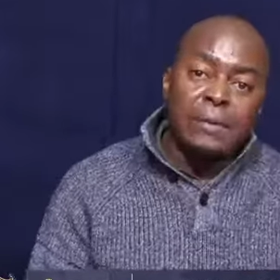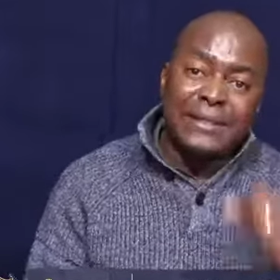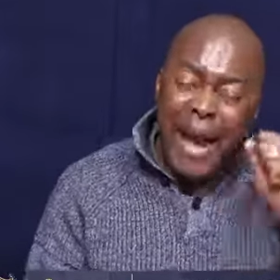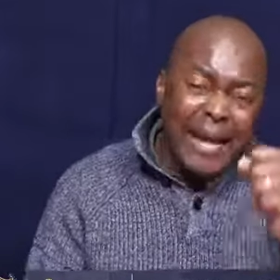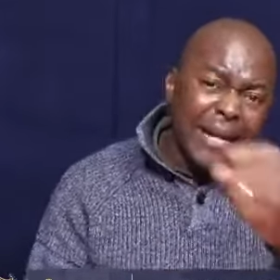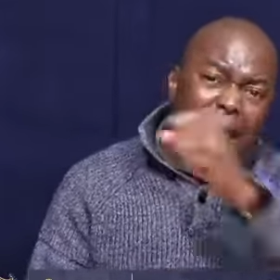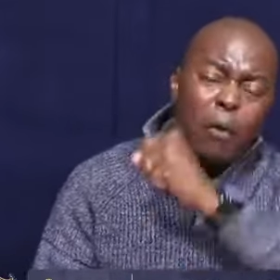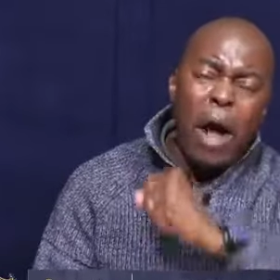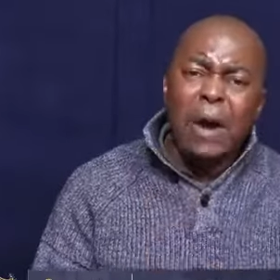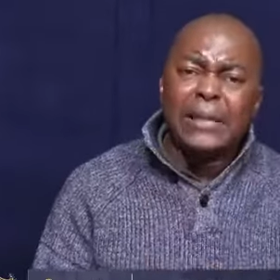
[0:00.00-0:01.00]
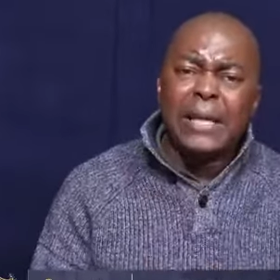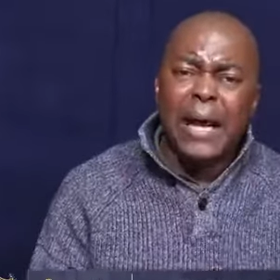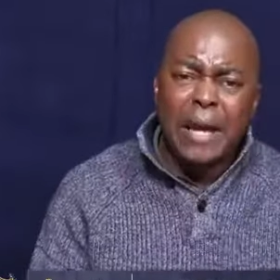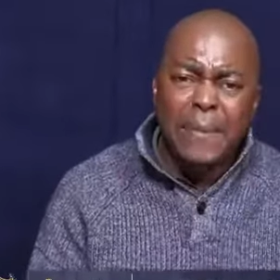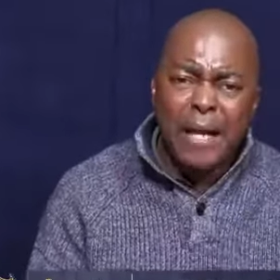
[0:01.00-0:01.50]
Taking away what the
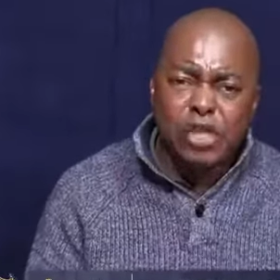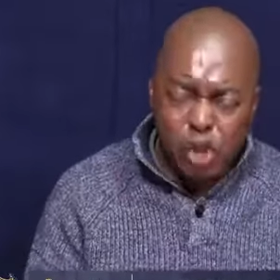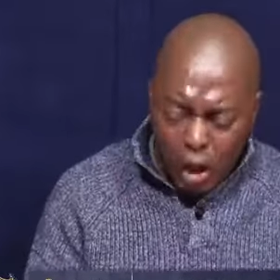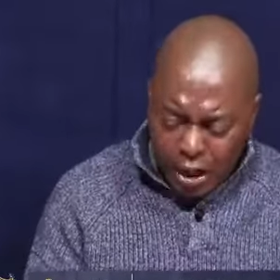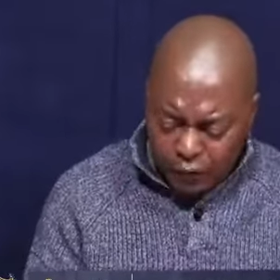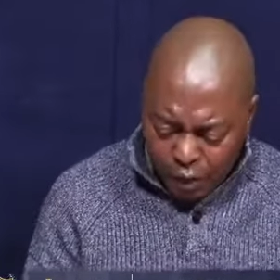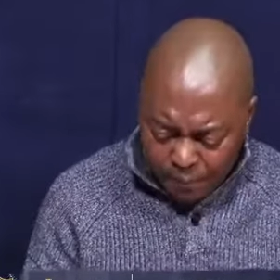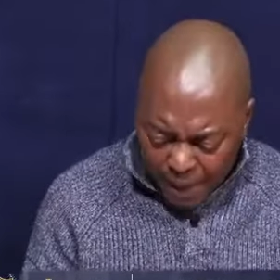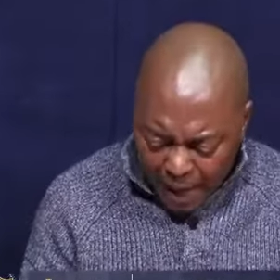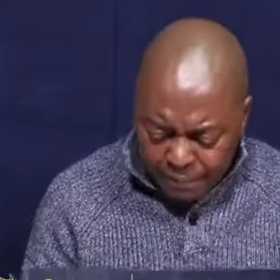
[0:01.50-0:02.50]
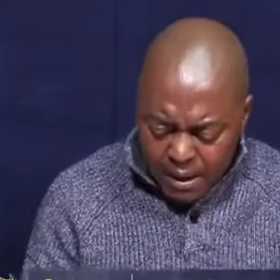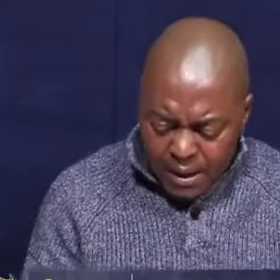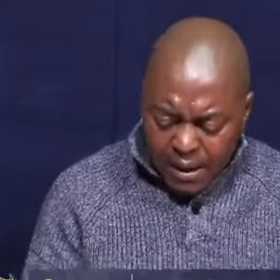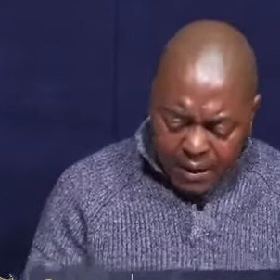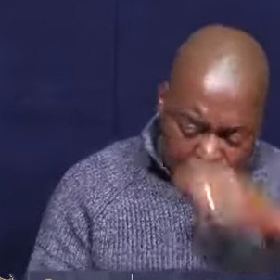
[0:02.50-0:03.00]
enemy had stolen from them.
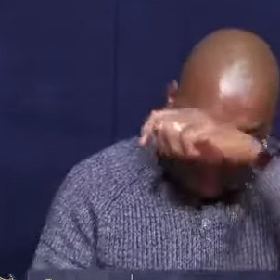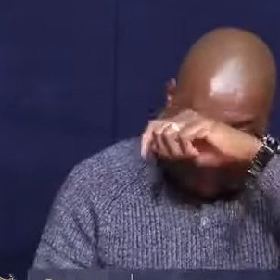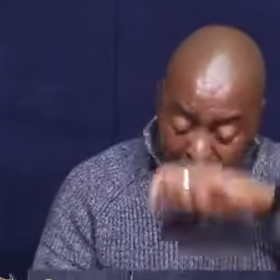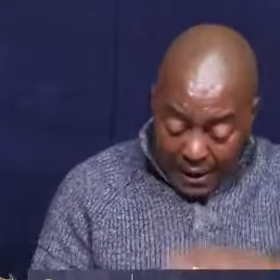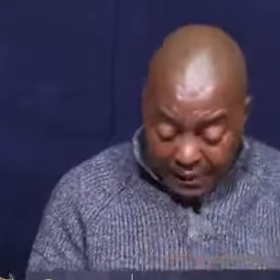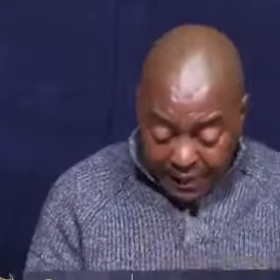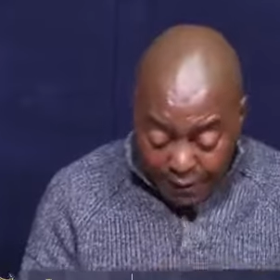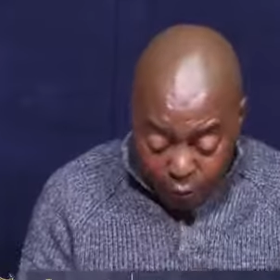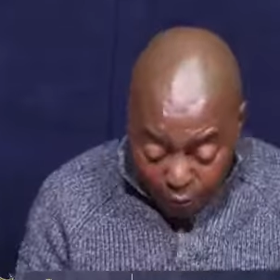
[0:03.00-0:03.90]
And then we